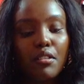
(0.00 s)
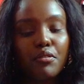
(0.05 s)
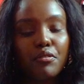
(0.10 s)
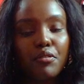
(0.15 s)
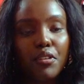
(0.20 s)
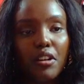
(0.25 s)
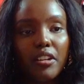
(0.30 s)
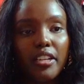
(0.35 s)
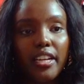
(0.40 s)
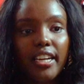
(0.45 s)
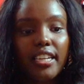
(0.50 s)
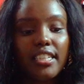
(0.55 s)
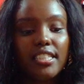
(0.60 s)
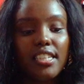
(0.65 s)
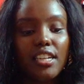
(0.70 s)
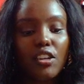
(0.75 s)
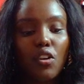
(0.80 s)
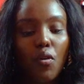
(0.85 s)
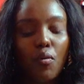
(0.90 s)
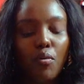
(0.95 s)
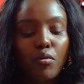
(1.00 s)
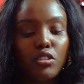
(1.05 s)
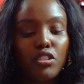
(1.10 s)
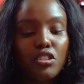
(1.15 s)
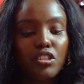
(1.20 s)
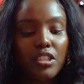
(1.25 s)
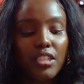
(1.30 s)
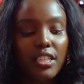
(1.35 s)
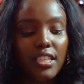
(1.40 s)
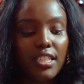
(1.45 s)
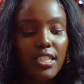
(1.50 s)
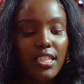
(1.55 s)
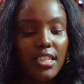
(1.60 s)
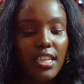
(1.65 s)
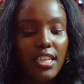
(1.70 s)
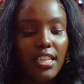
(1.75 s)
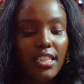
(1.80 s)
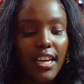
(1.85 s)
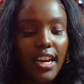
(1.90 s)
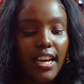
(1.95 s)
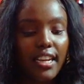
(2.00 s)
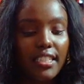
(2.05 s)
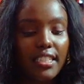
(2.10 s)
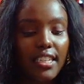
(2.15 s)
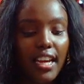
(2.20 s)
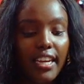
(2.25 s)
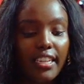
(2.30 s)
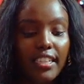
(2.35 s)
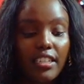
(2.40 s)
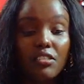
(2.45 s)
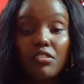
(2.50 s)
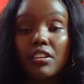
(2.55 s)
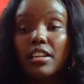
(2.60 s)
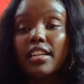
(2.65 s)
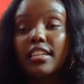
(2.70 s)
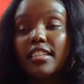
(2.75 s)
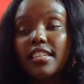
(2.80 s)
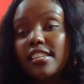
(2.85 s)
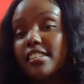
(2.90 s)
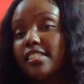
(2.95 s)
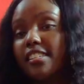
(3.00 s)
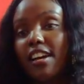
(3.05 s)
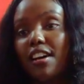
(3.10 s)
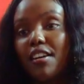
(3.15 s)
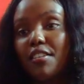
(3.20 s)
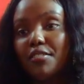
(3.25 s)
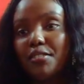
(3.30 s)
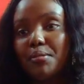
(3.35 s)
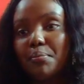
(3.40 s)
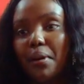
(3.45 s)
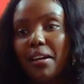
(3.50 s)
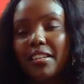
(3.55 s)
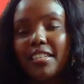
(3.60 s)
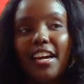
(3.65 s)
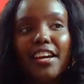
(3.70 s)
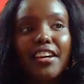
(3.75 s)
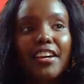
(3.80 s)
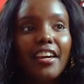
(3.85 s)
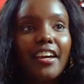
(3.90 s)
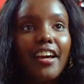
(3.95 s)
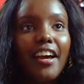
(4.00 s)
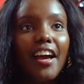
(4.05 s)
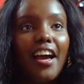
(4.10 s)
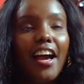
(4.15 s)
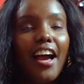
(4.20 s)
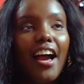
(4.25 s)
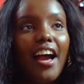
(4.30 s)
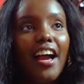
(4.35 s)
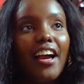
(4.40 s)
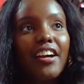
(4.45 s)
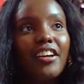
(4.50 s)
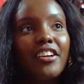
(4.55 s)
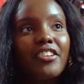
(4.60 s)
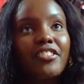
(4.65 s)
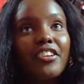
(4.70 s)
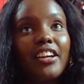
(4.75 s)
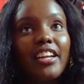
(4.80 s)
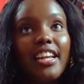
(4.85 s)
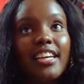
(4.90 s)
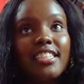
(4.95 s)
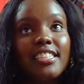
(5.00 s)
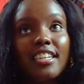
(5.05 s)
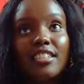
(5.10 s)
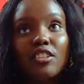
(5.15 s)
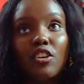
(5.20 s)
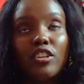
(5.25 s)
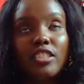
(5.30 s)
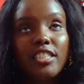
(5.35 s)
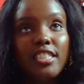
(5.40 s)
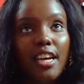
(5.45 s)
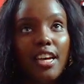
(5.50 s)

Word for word: felt like it's an opportunity that I really deserved, but I realized that God's